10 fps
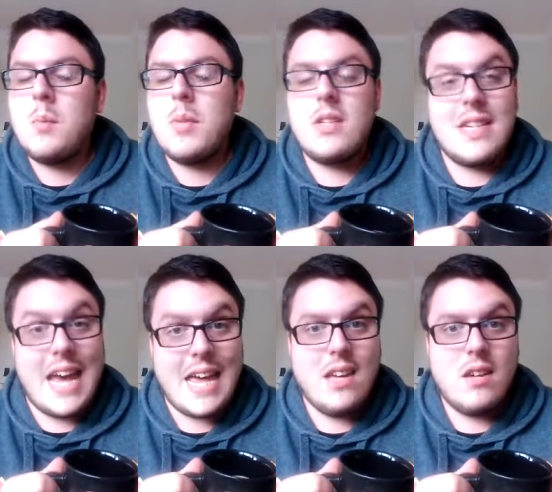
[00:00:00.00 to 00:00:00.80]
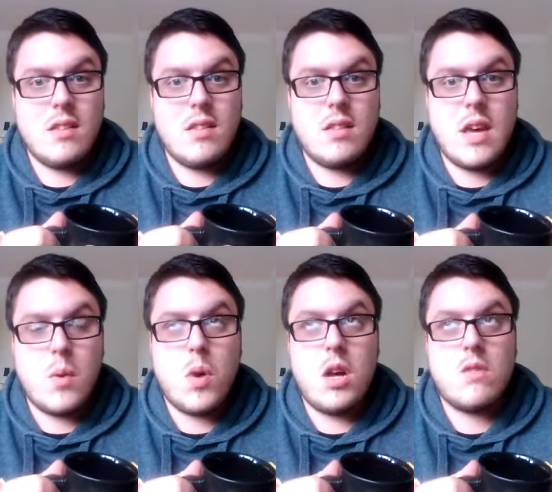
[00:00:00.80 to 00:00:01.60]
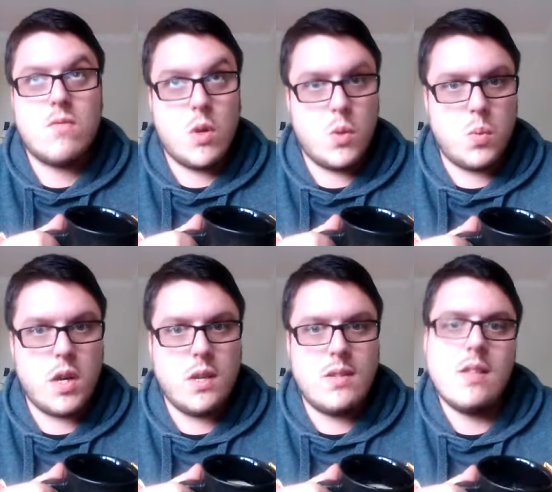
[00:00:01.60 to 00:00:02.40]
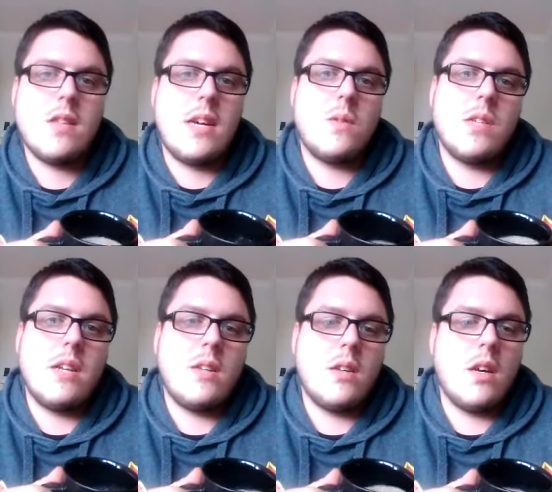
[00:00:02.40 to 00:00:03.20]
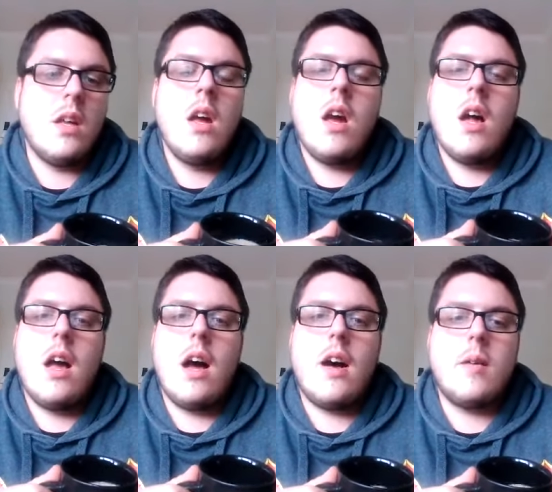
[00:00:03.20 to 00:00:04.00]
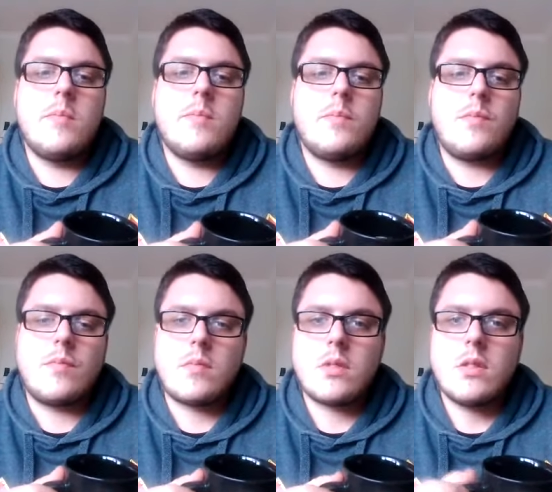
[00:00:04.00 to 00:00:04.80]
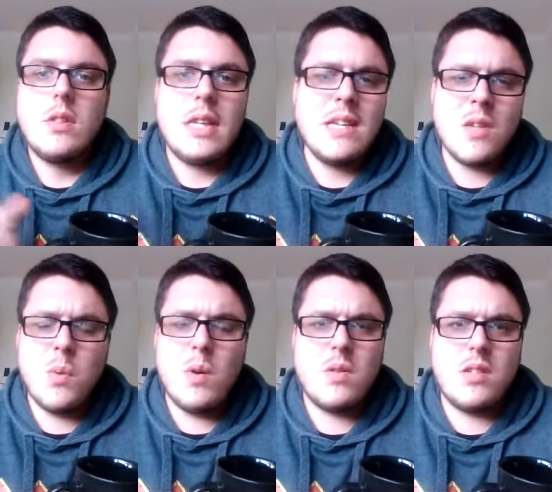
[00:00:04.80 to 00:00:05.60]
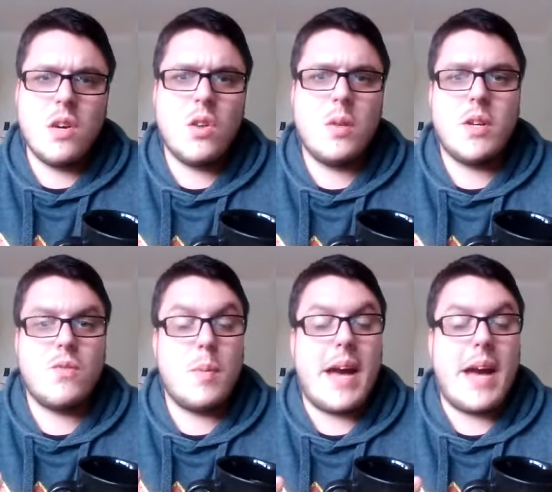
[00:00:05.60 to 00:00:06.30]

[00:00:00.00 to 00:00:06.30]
but today there were roadworks in the town centre. Um, and so we were stuck on the bus for